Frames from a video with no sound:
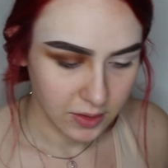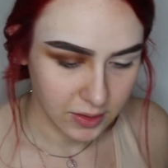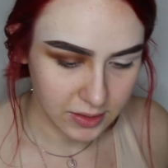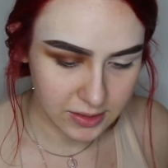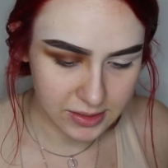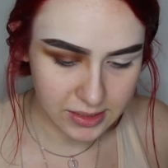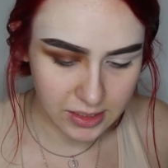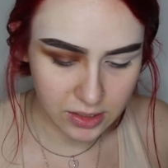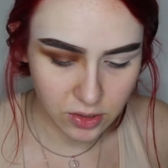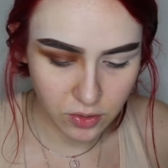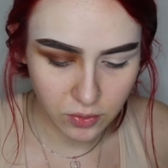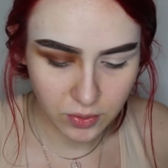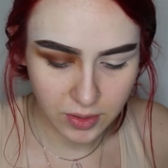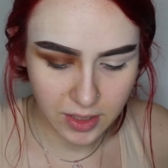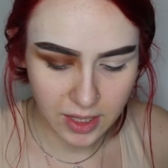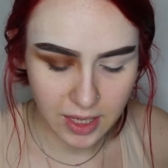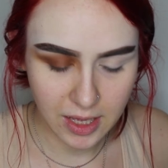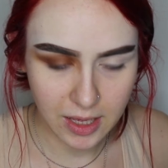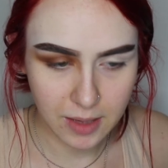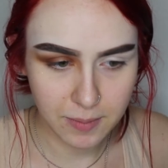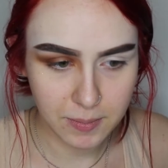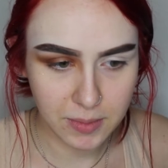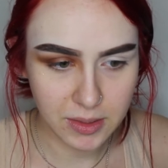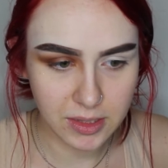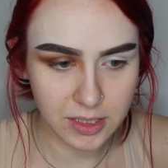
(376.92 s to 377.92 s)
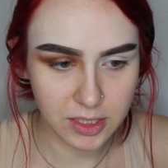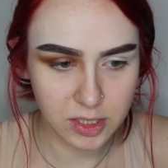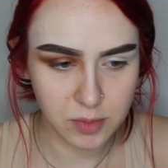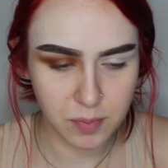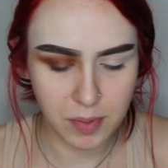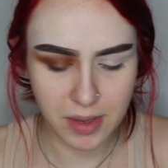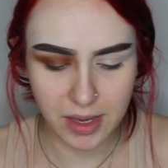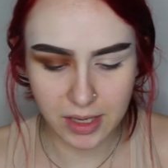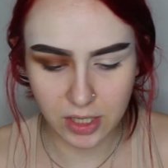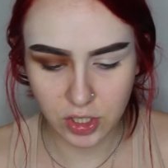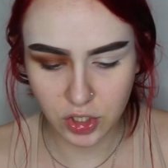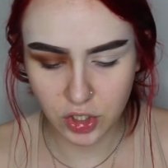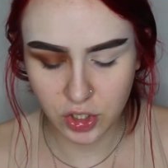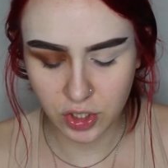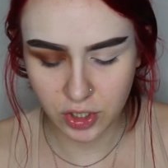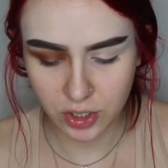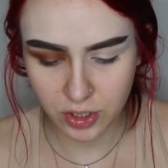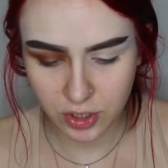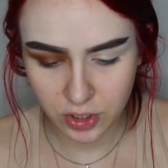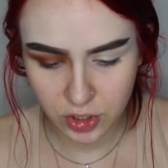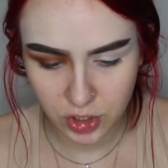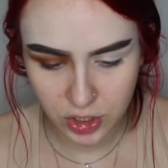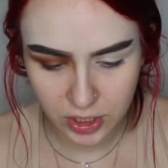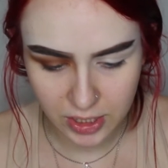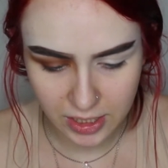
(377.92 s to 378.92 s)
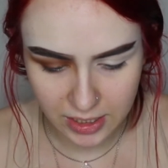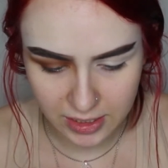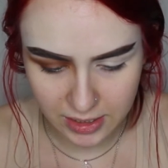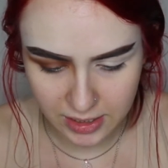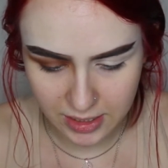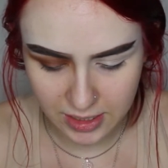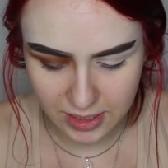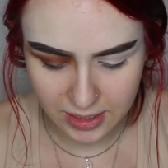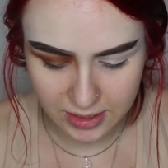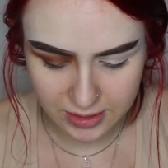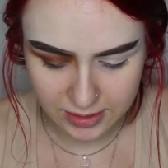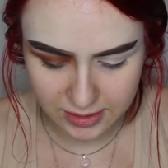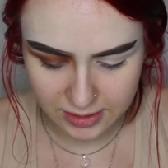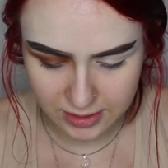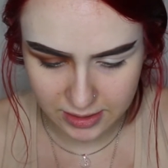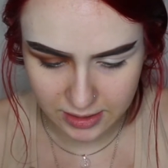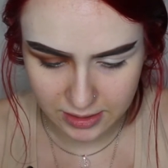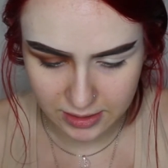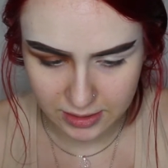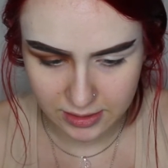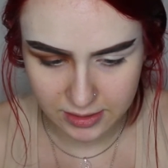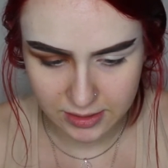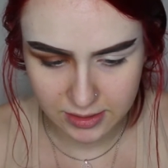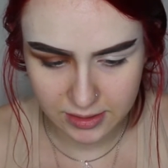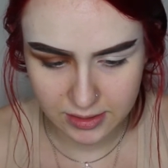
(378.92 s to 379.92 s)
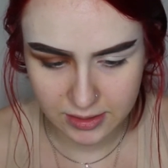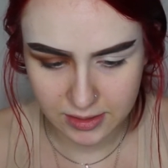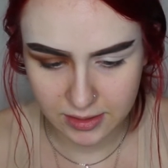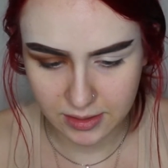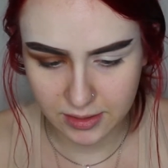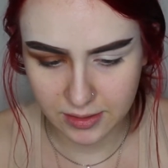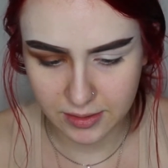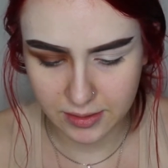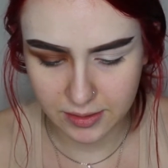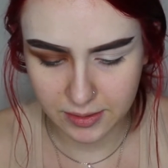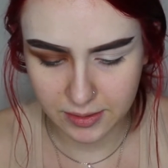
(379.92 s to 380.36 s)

Because I know Kim in this picture, she kind of has this,